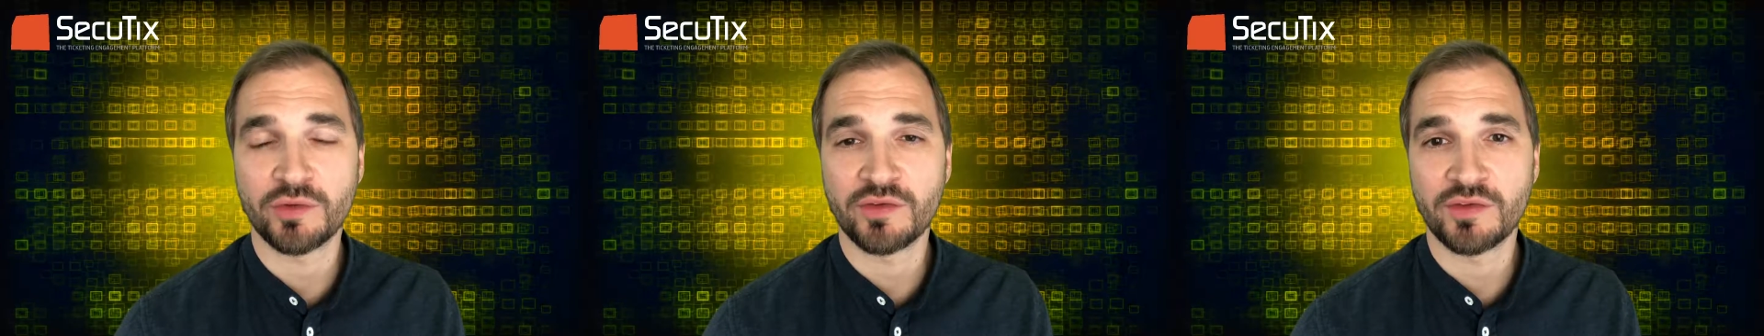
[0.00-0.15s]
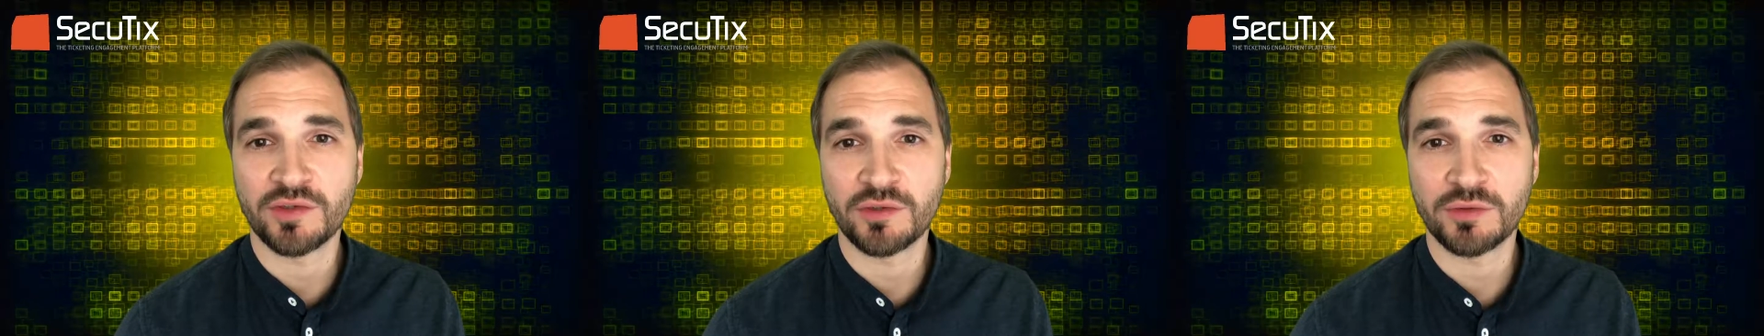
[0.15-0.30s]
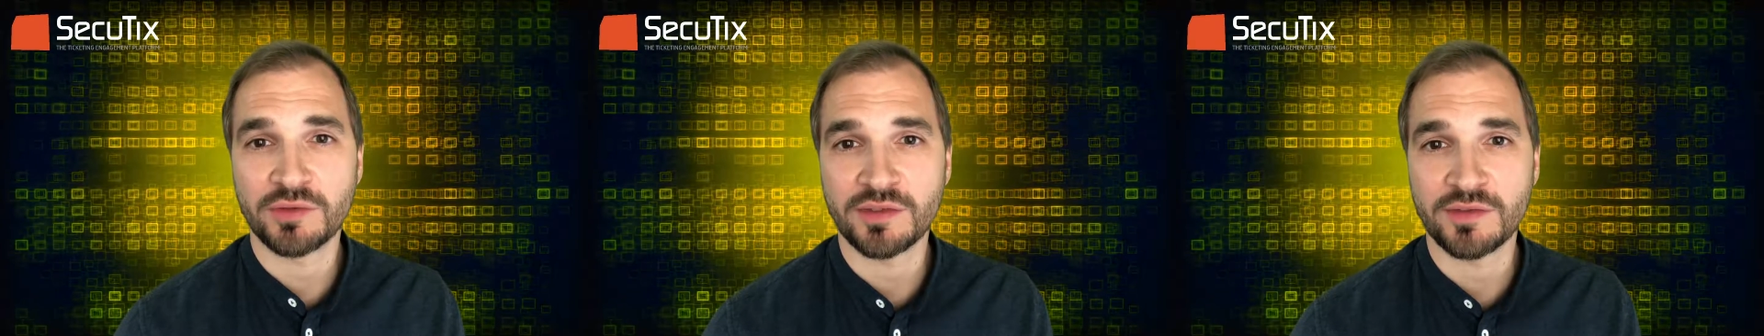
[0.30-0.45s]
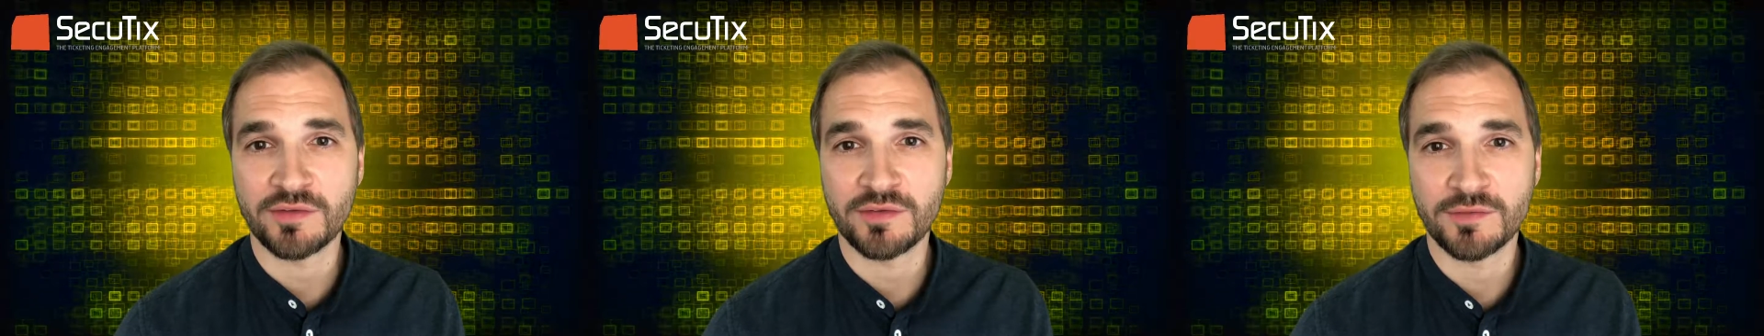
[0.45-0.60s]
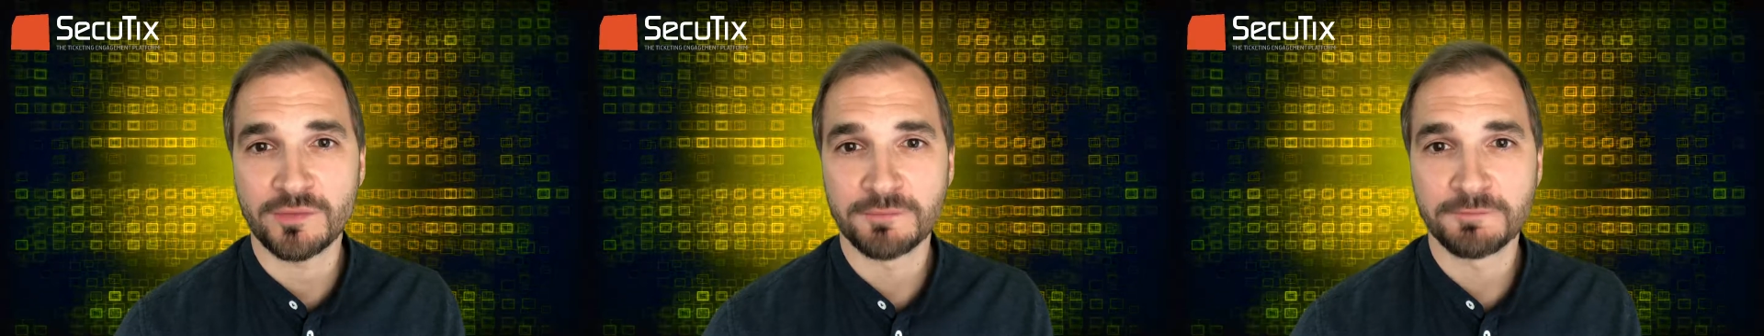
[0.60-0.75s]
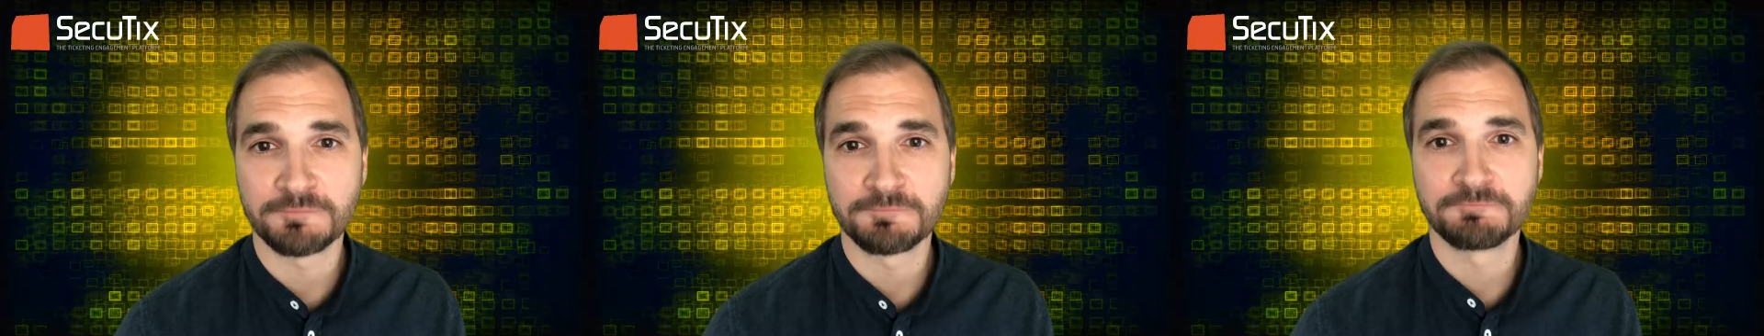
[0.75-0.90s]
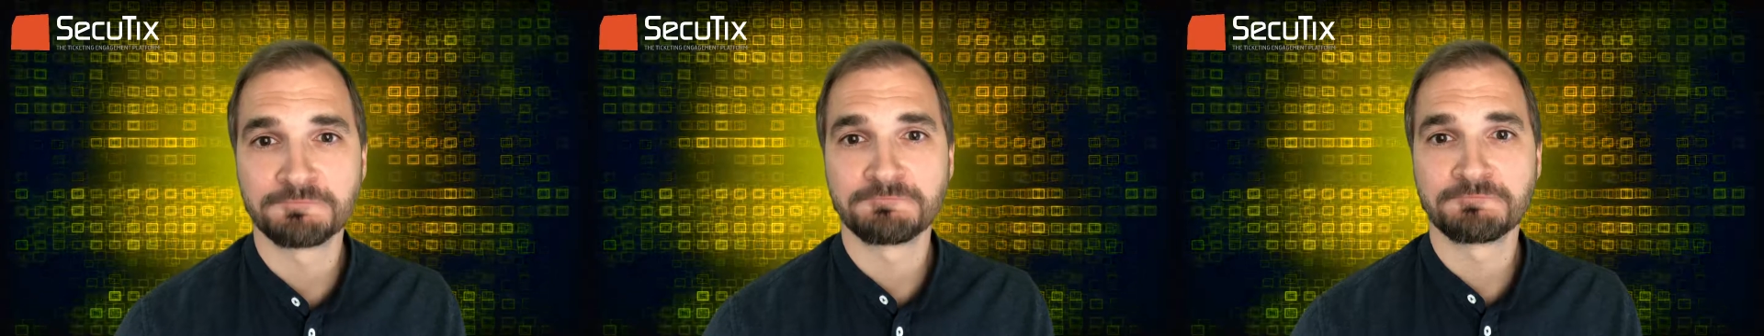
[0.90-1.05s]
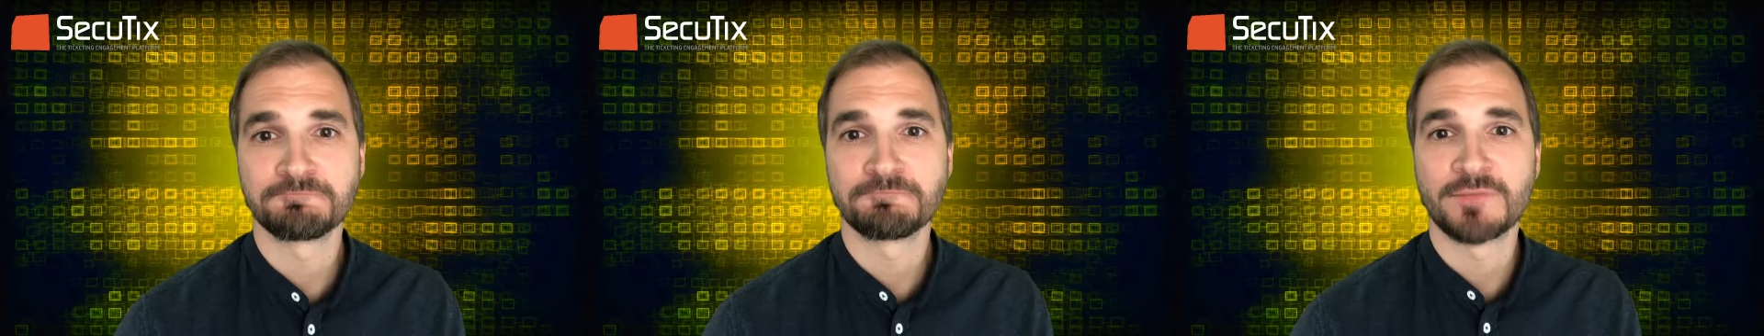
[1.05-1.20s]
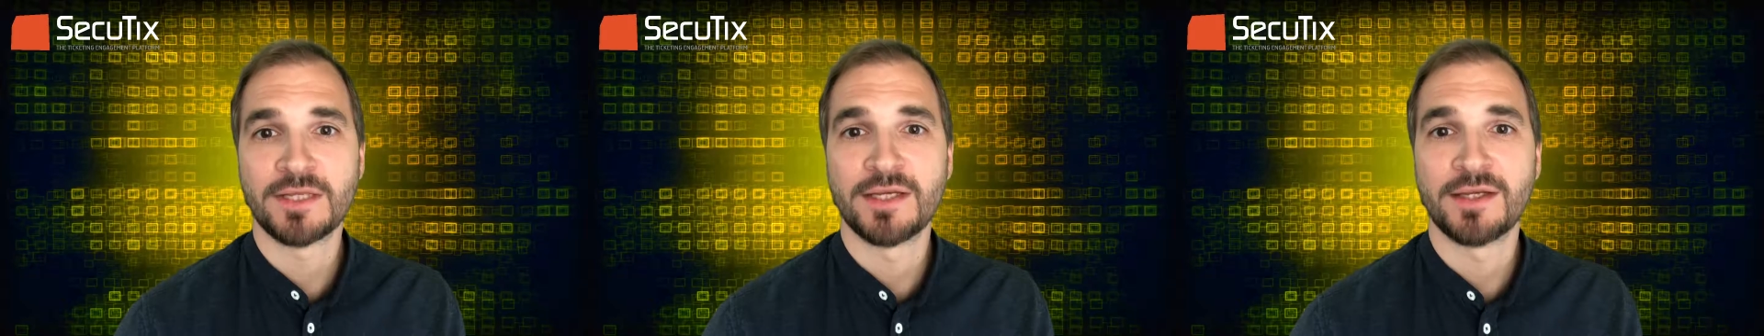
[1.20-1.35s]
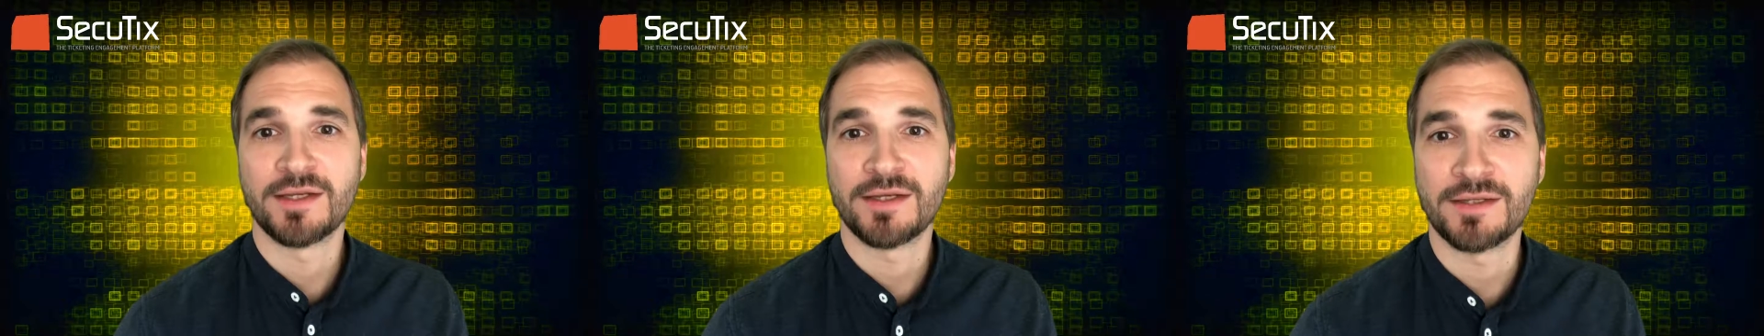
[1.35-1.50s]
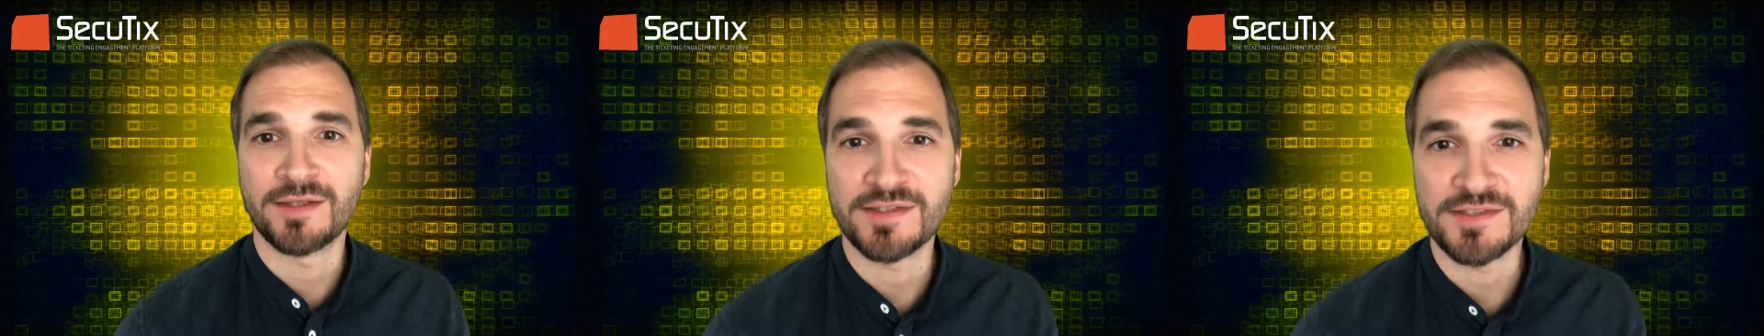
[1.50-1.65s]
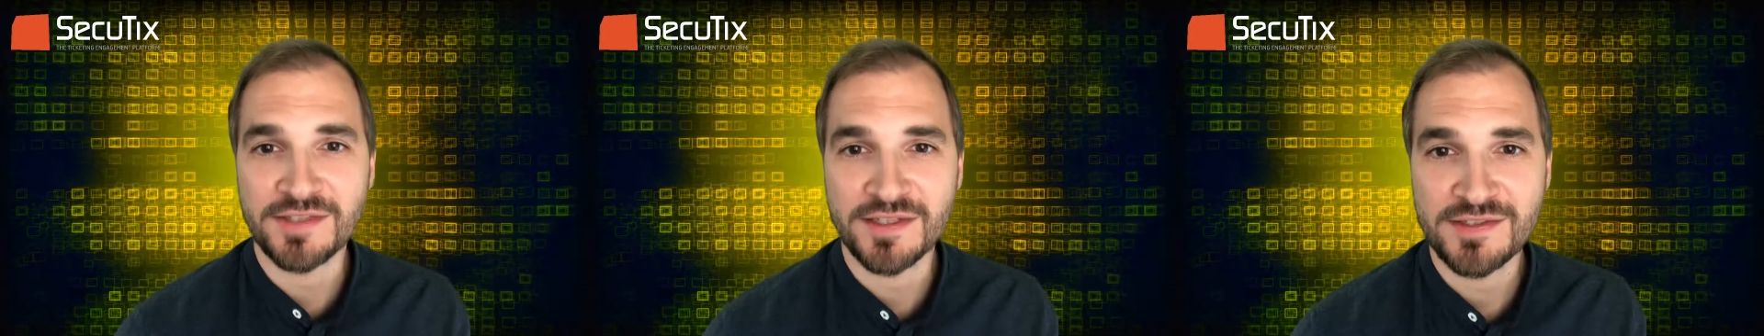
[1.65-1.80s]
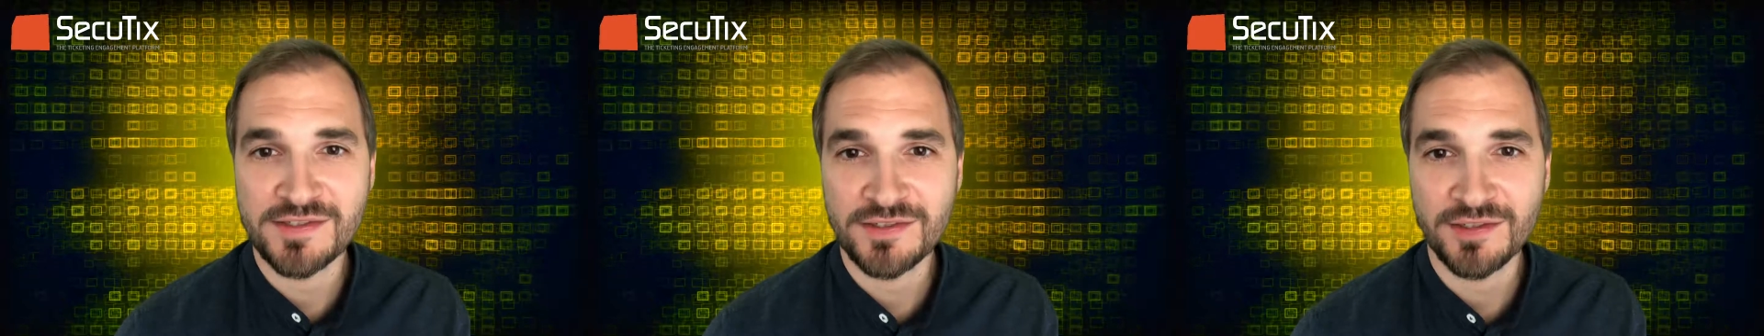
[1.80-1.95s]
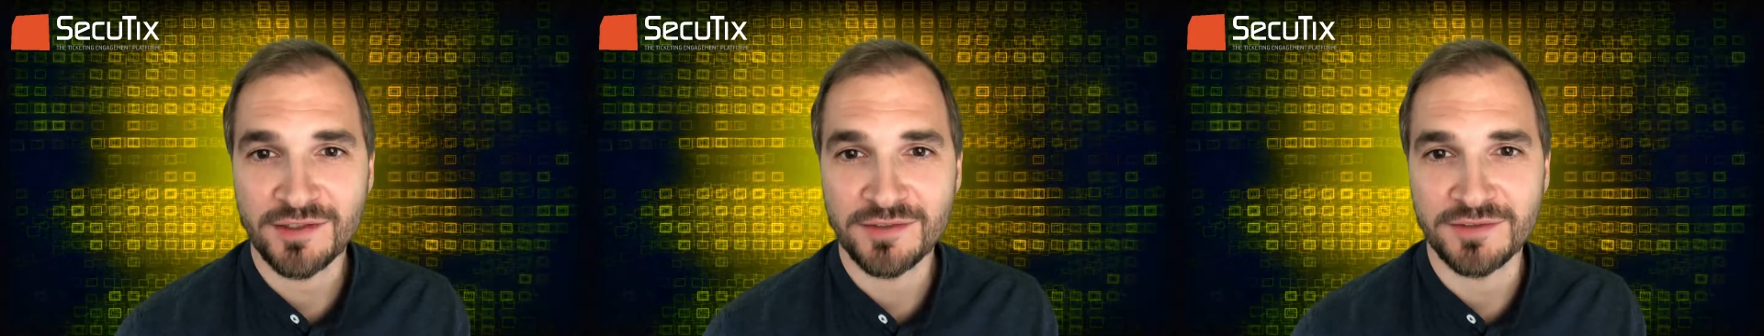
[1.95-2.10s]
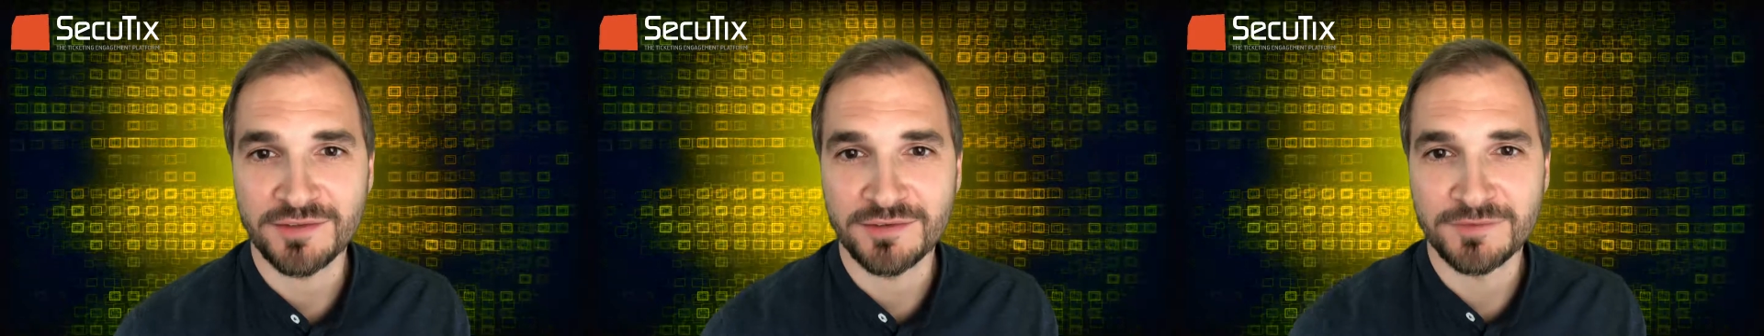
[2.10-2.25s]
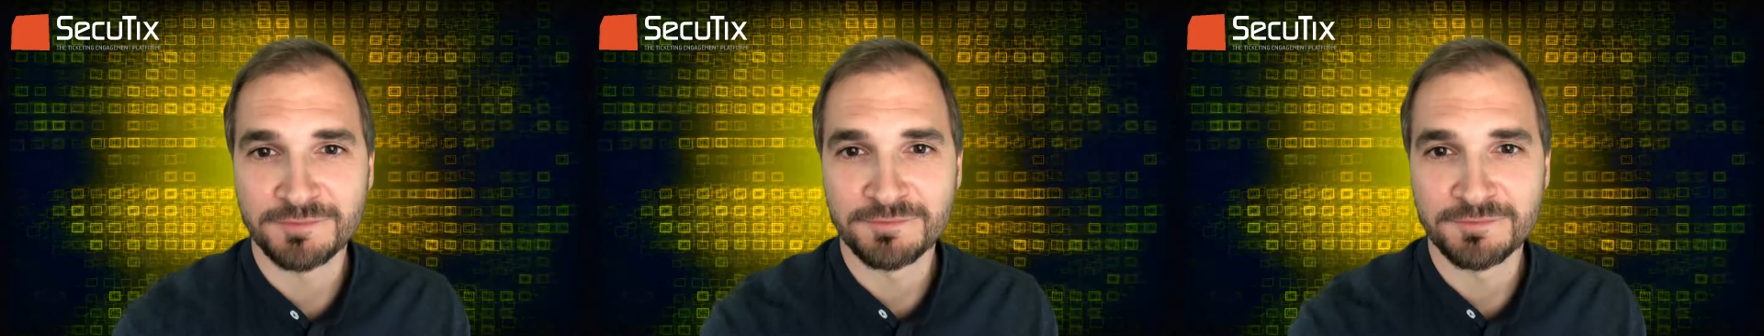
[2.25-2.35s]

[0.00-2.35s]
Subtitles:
SecuTix. Let's get started.